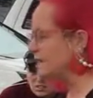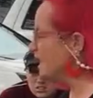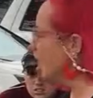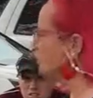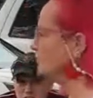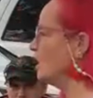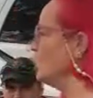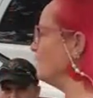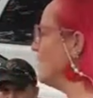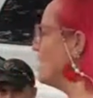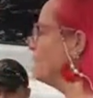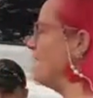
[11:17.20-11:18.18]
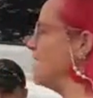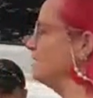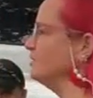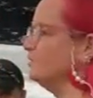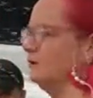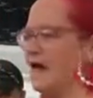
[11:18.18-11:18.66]
isn't holding a whole lot of
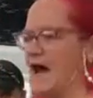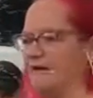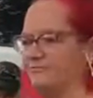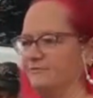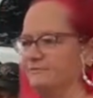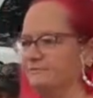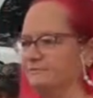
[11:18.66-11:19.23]
value for life.